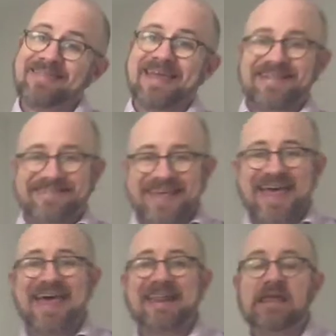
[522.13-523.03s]
That
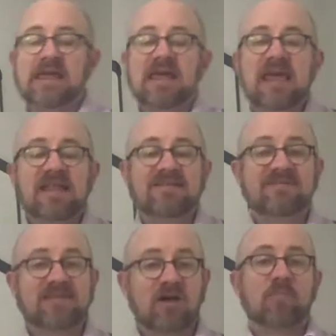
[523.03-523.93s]
said, it's
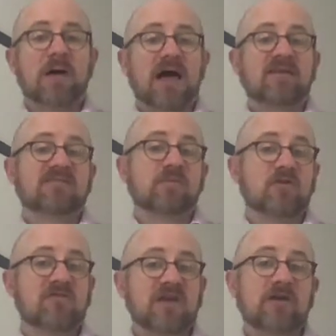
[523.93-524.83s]
still possible
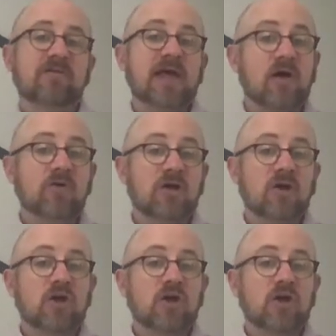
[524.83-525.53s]
to figure it out